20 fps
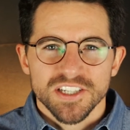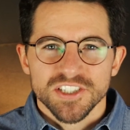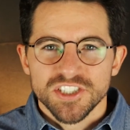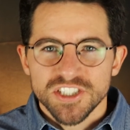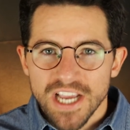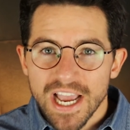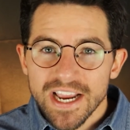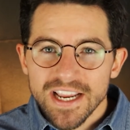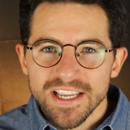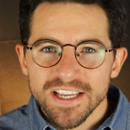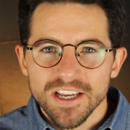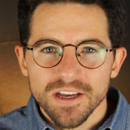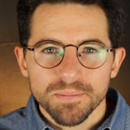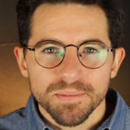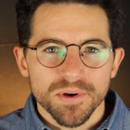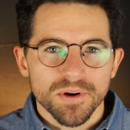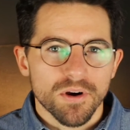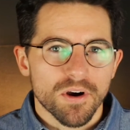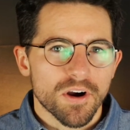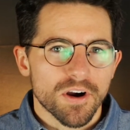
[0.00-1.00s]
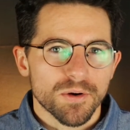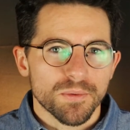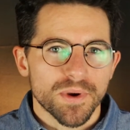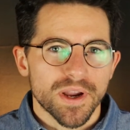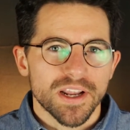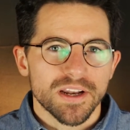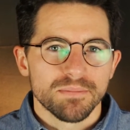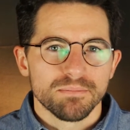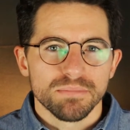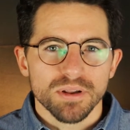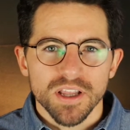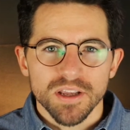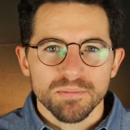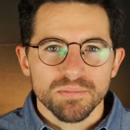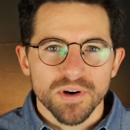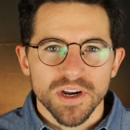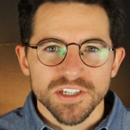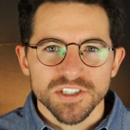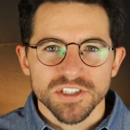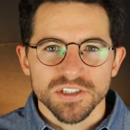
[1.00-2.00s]
jacking up your heart rate and blood
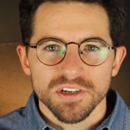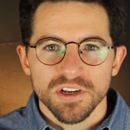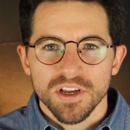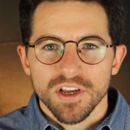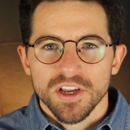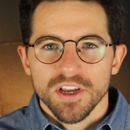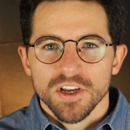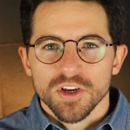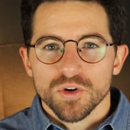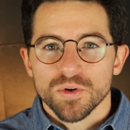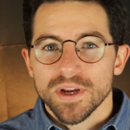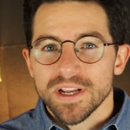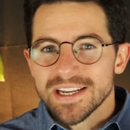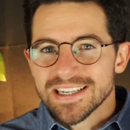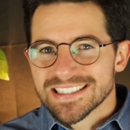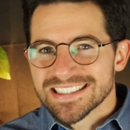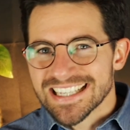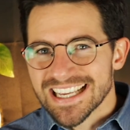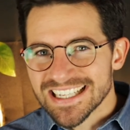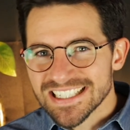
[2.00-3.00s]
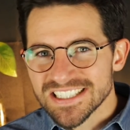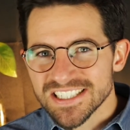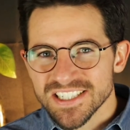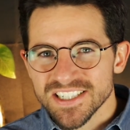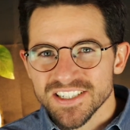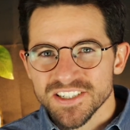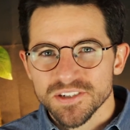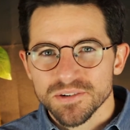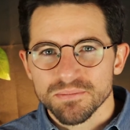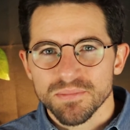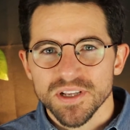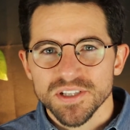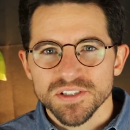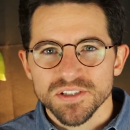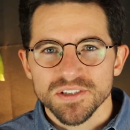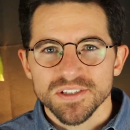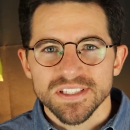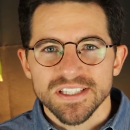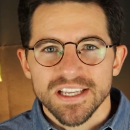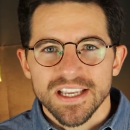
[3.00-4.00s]
pressure, creating tension in your
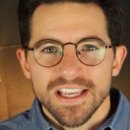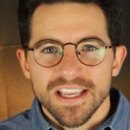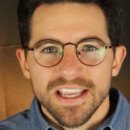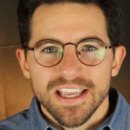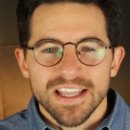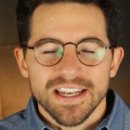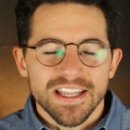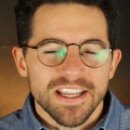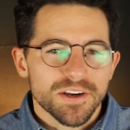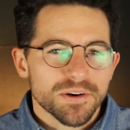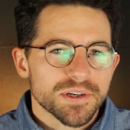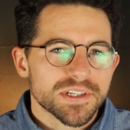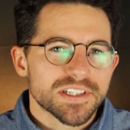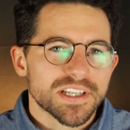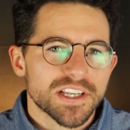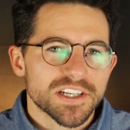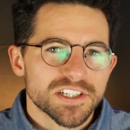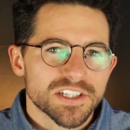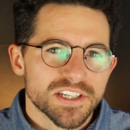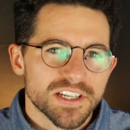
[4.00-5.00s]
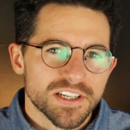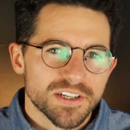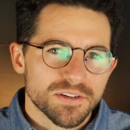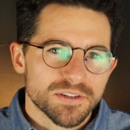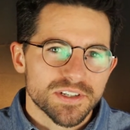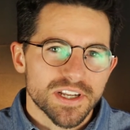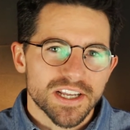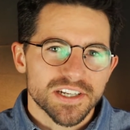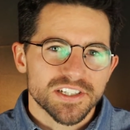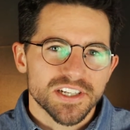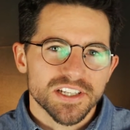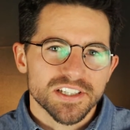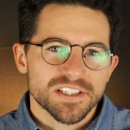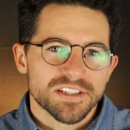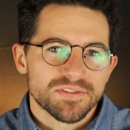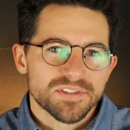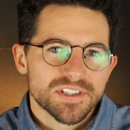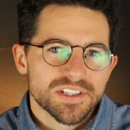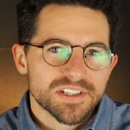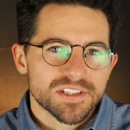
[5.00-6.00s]
muscles and irritation in your
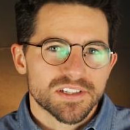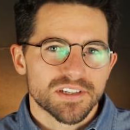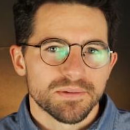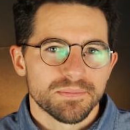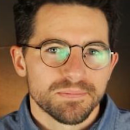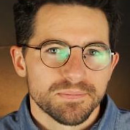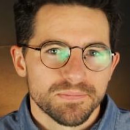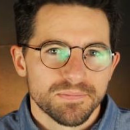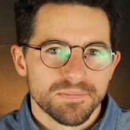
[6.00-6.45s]
digestive system.